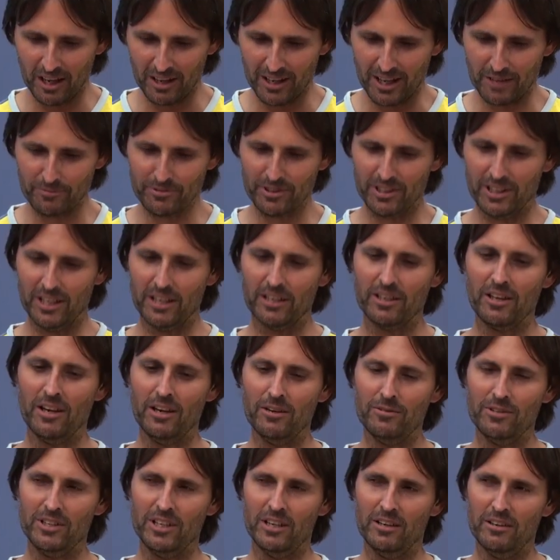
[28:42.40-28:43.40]
I'll have to let
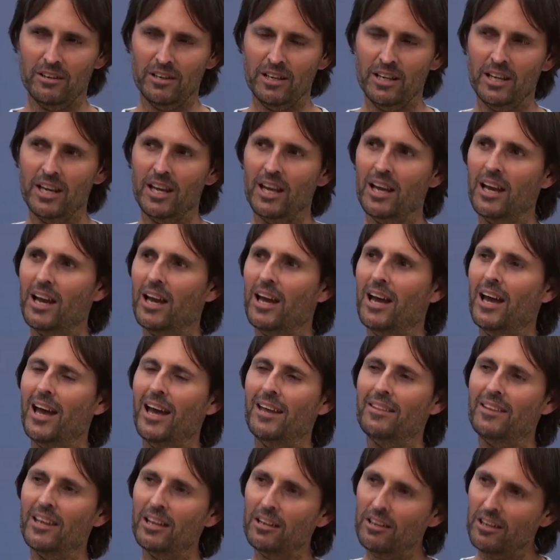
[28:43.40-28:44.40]
go of the error,
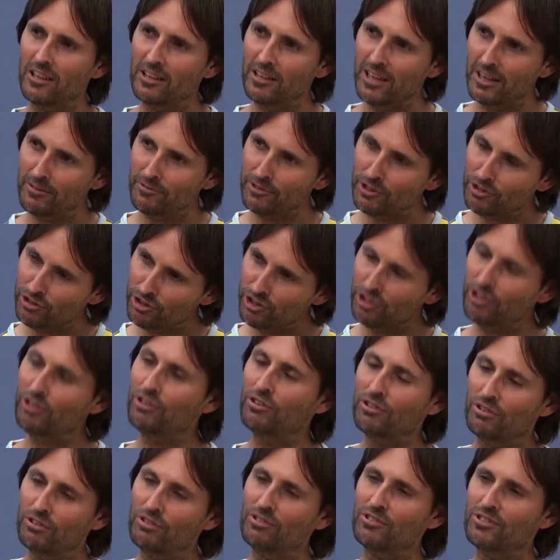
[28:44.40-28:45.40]
and then I'll have to
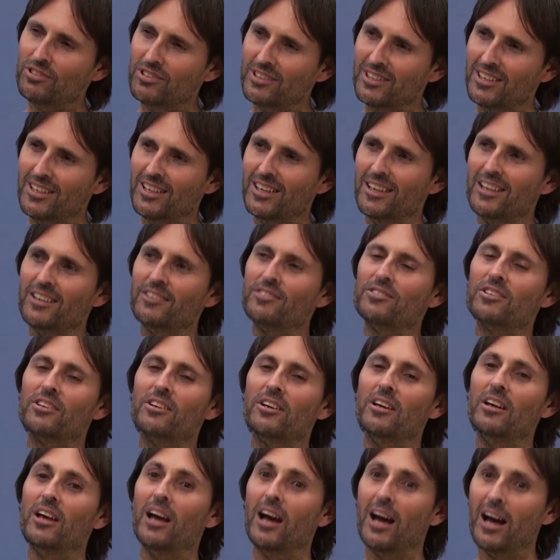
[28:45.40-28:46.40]
choose
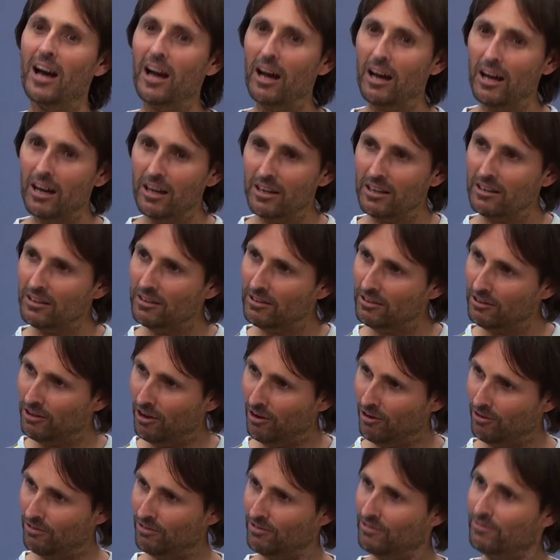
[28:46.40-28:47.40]
to
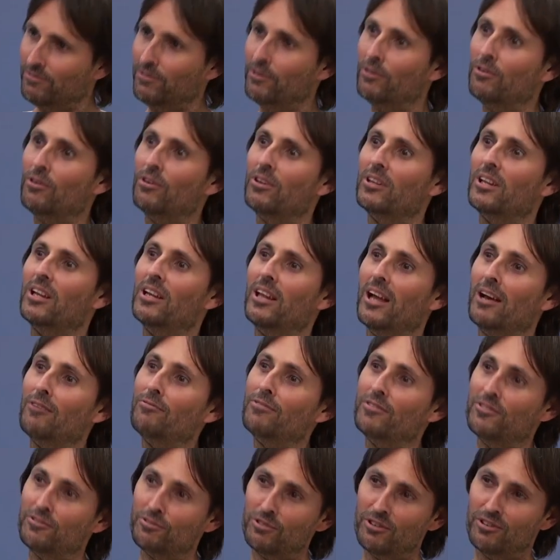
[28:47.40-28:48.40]
long for the
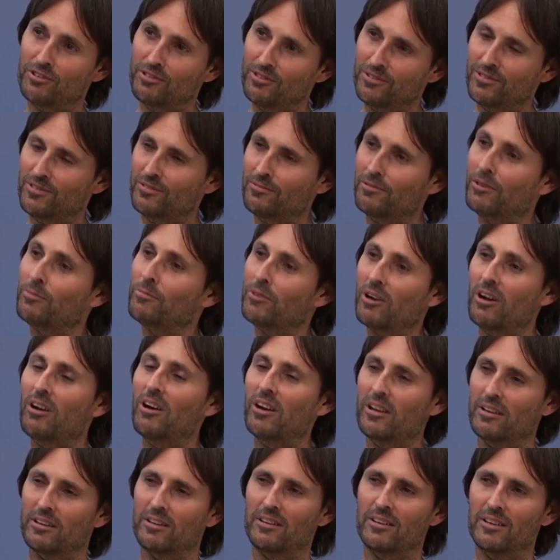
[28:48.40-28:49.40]
love and truth from
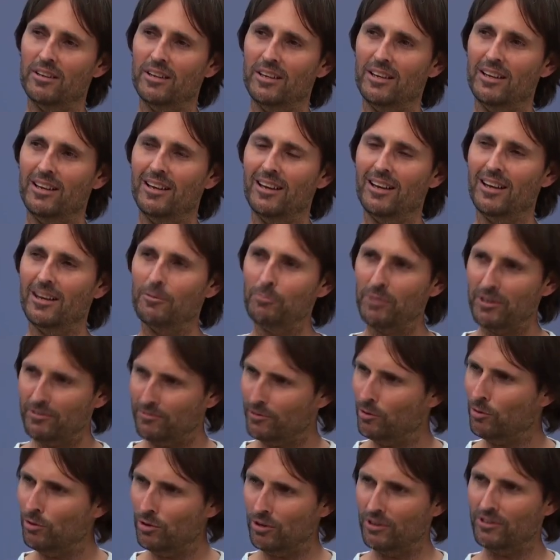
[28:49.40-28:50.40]
God
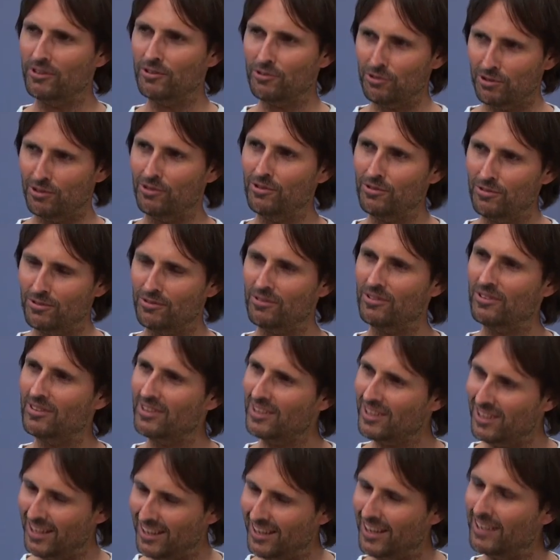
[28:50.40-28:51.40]
before the truth
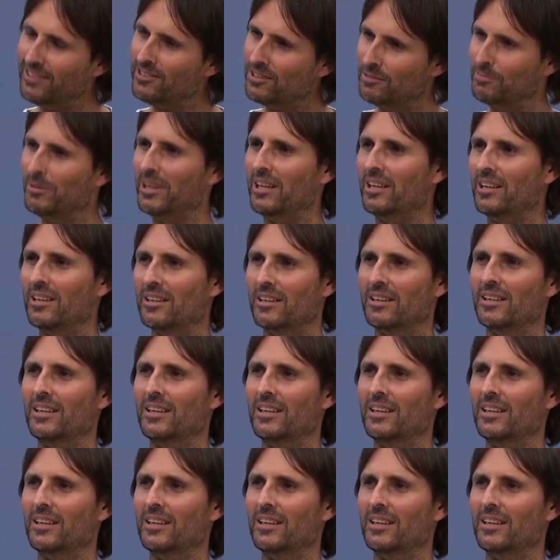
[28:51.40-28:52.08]
can enter me.